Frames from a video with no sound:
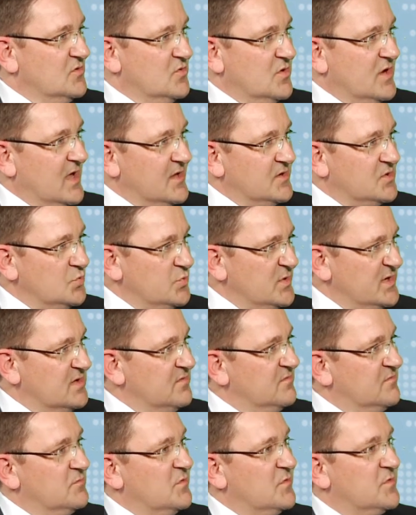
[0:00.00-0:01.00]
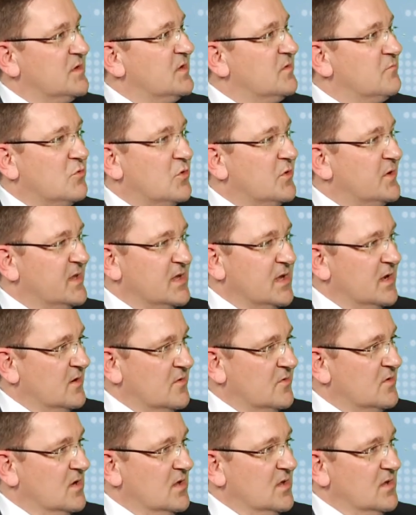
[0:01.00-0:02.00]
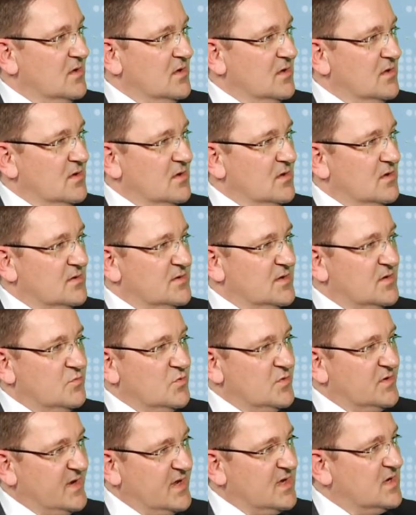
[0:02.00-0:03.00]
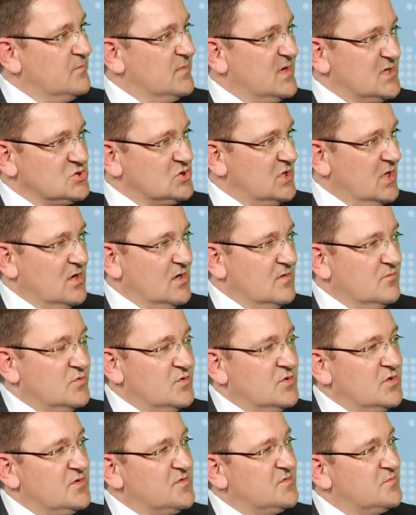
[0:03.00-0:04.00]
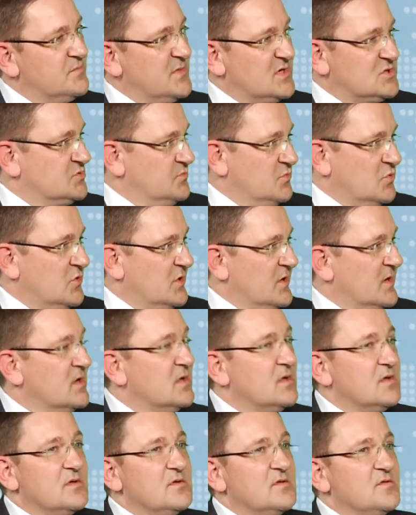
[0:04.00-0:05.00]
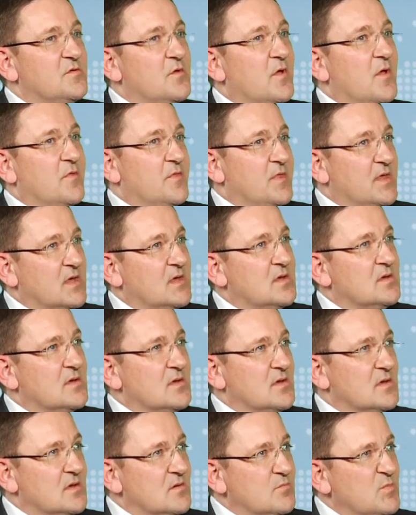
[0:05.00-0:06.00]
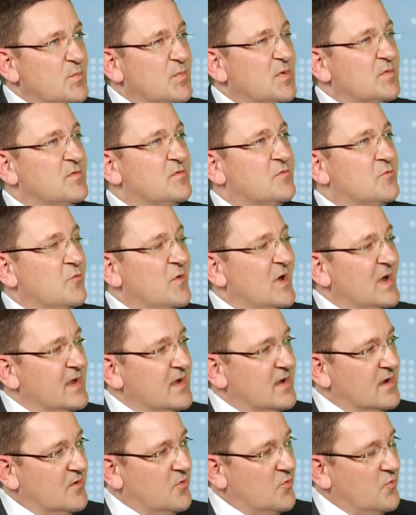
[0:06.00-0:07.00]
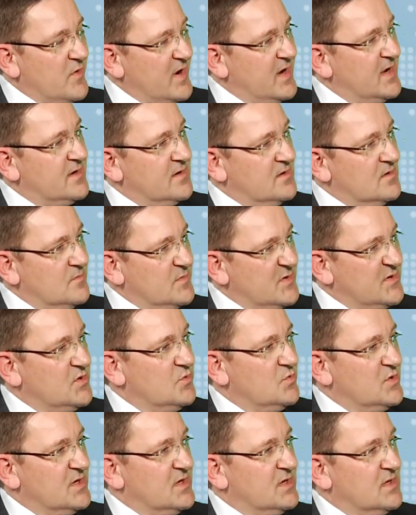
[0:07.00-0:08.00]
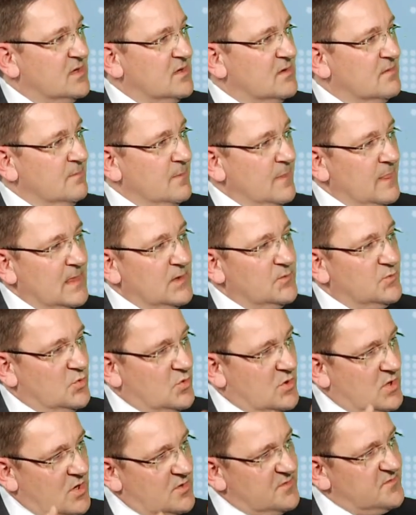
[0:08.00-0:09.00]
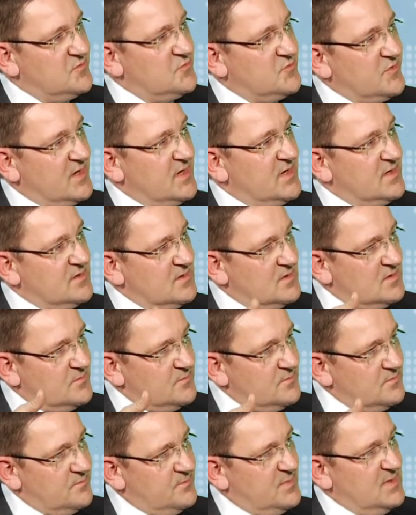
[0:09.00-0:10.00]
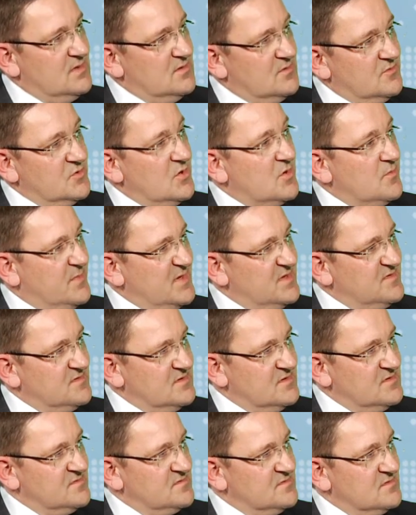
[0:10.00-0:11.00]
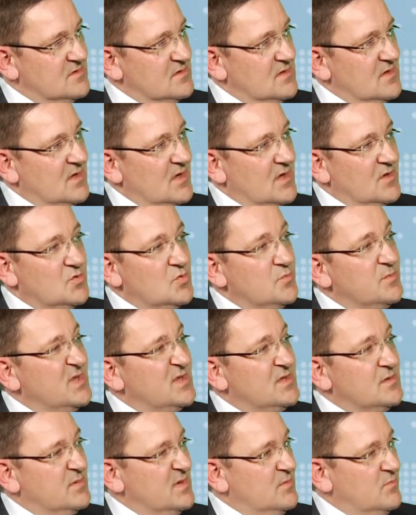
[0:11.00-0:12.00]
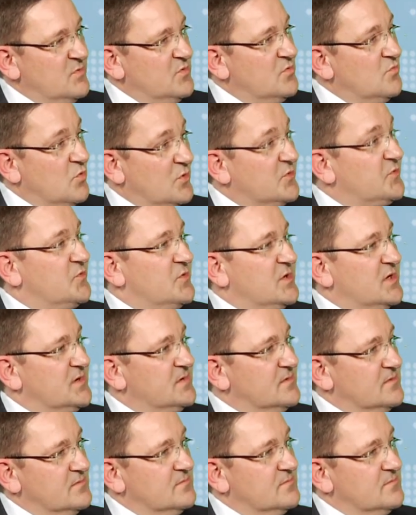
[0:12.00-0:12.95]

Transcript: You can't do it even within 1 year. That would take much longer, would cost much more. So I think MIPIM is really a great opportunity to concentrate on your business and to meet the people you want to meet.